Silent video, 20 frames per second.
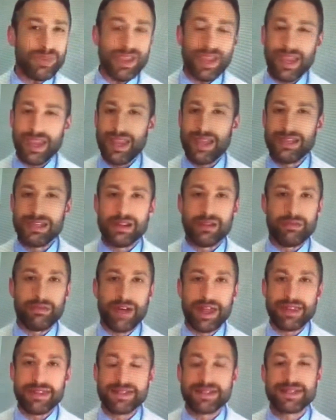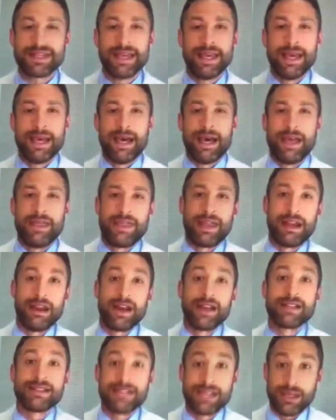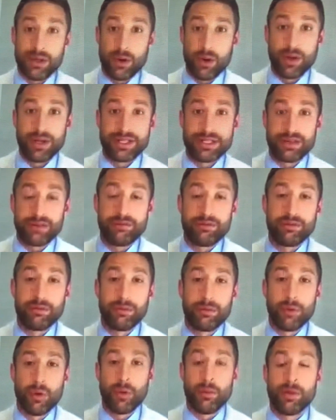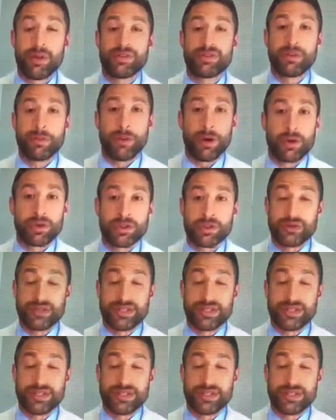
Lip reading: In defence, they like Dean Huijsen from Bournemouth to bolster at